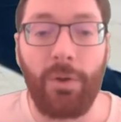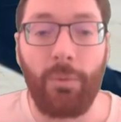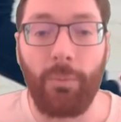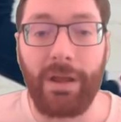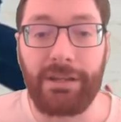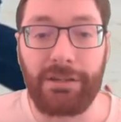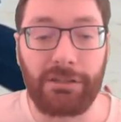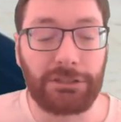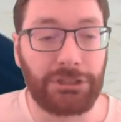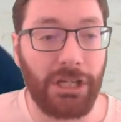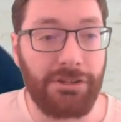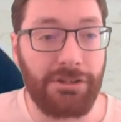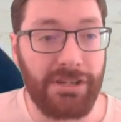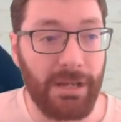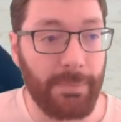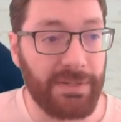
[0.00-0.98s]
When you're
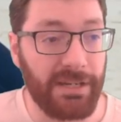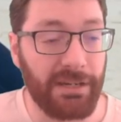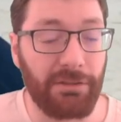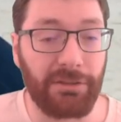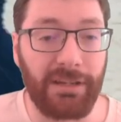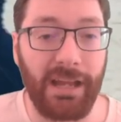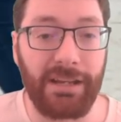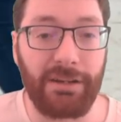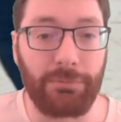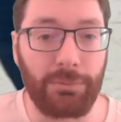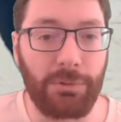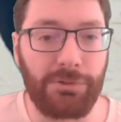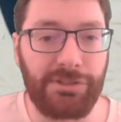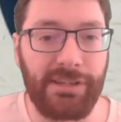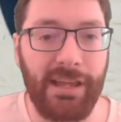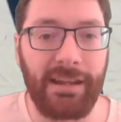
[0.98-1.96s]
judging a particular kind of
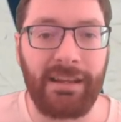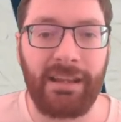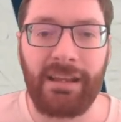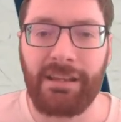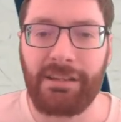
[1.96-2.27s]
rule set,